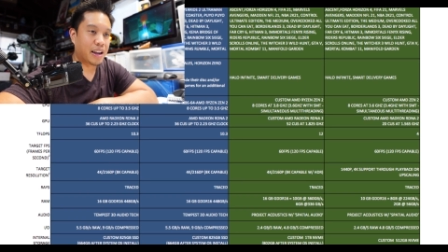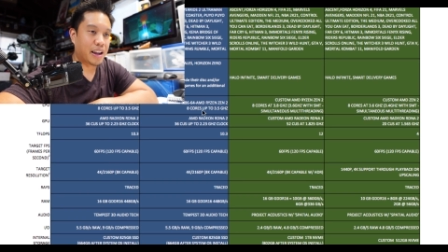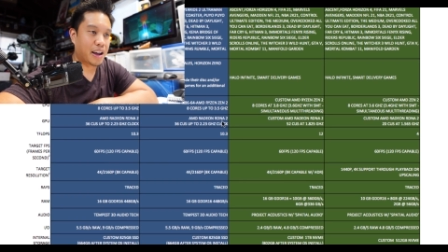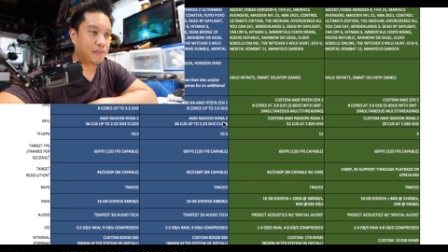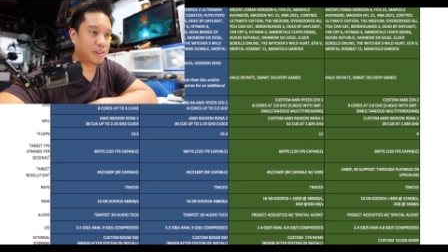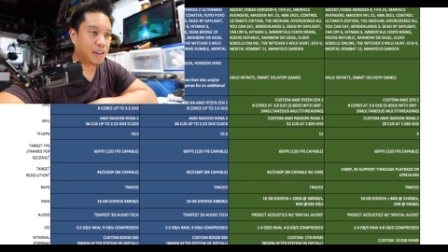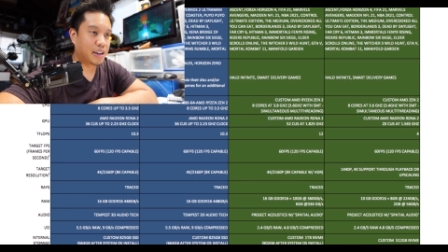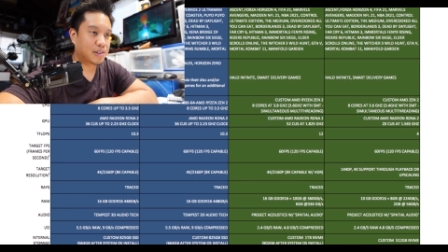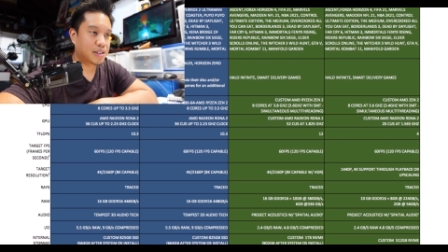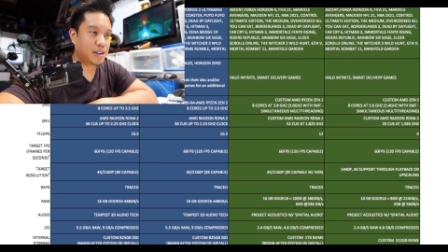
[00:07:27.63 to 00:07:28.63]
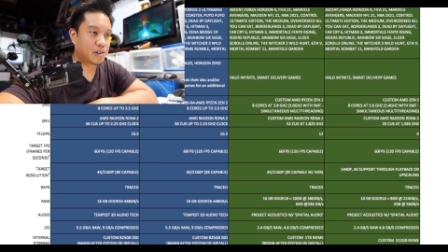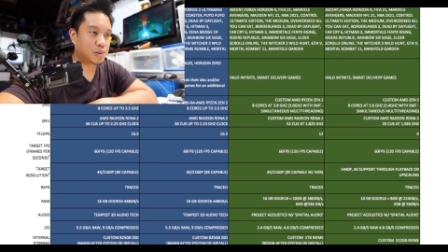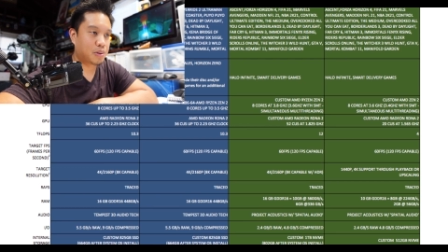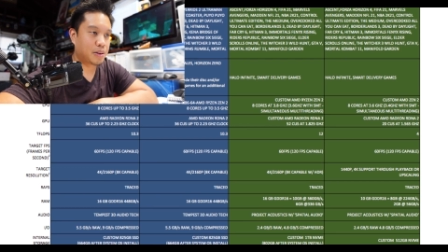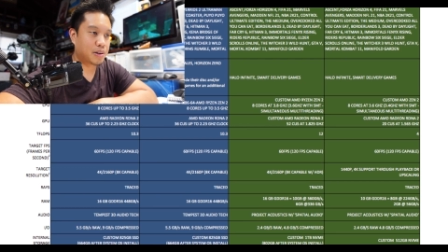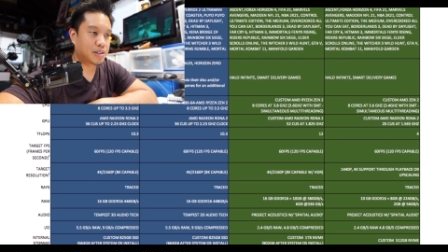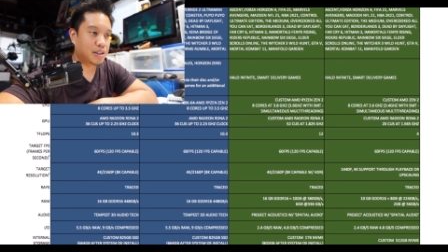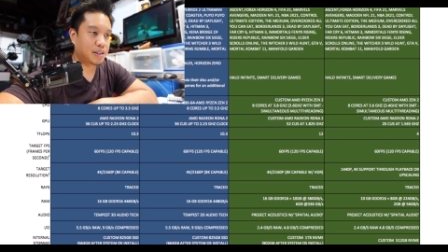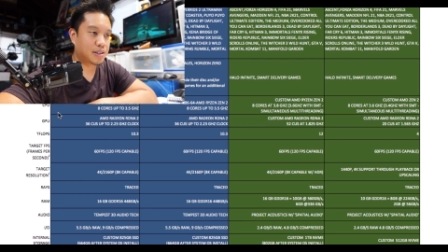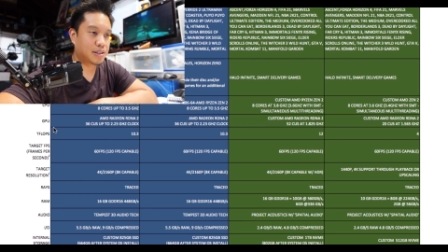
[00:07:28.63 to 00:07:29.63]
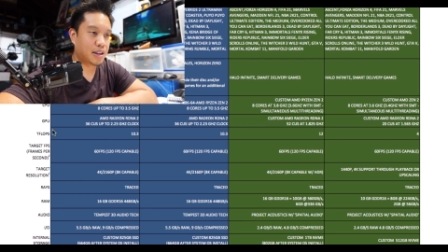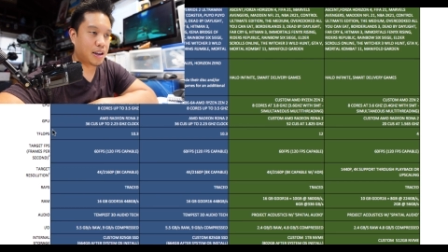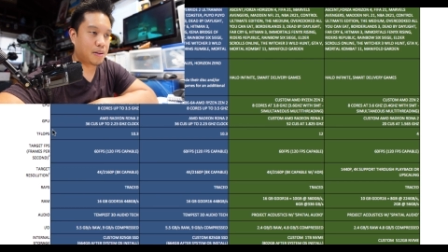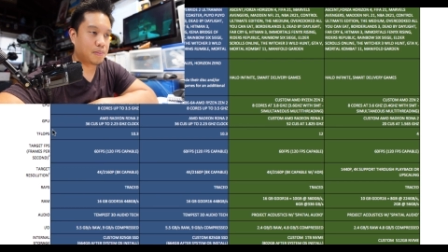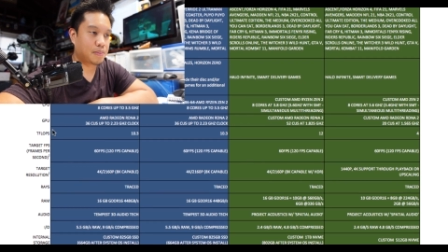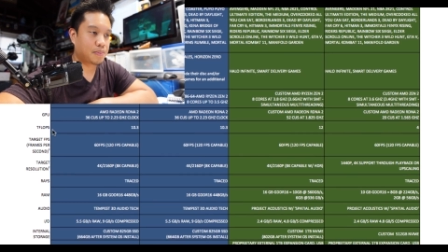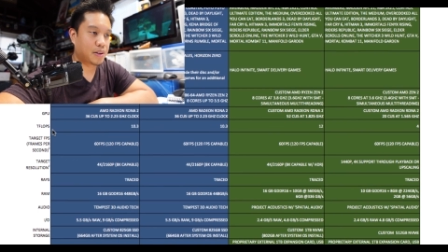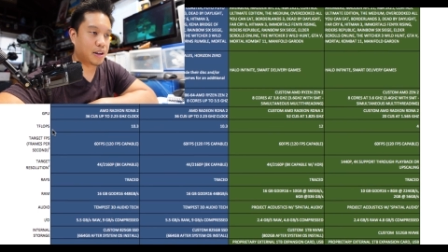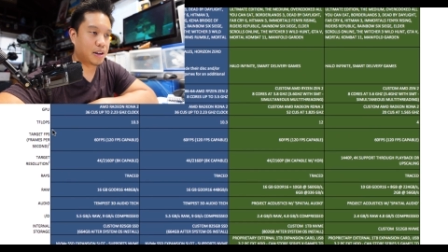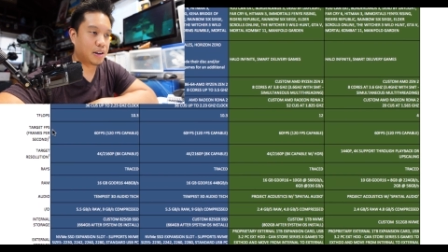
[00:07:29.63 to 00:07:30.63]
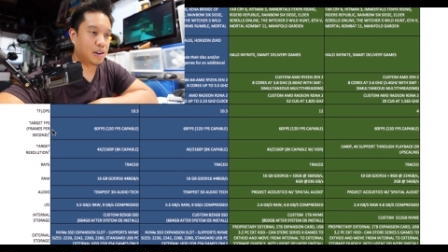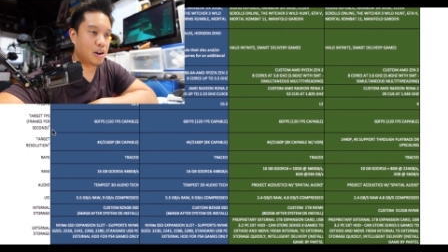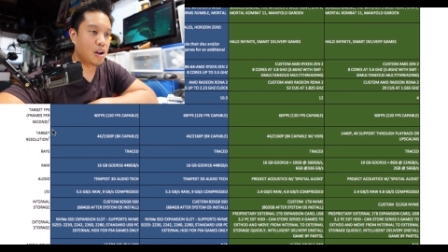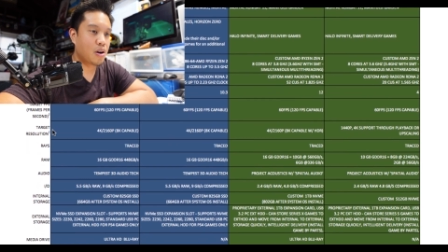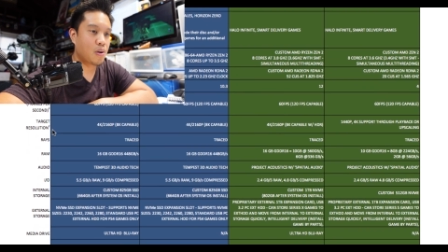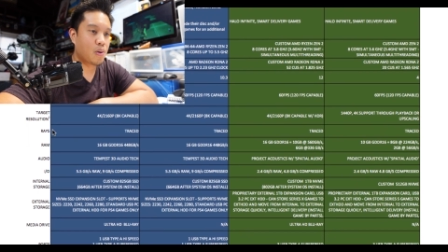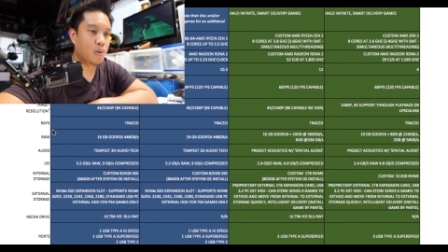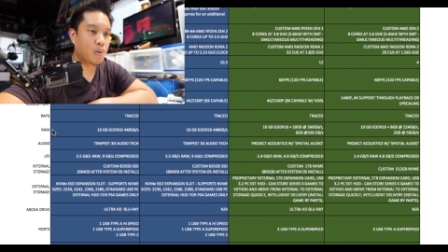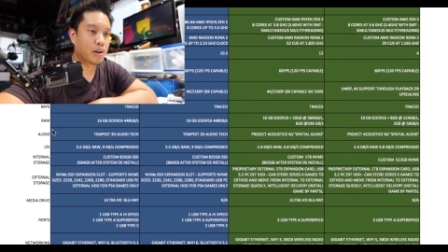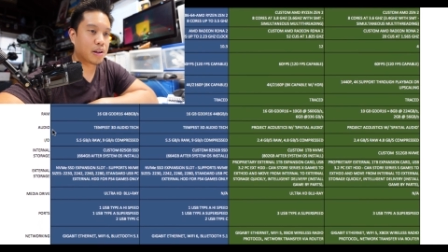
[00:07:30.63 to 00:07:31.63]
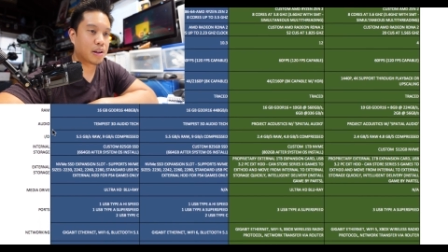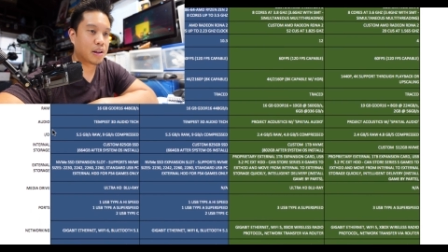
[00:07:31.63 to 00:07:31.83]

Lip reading: Yeah, everything else here has pretty much stayed the same. No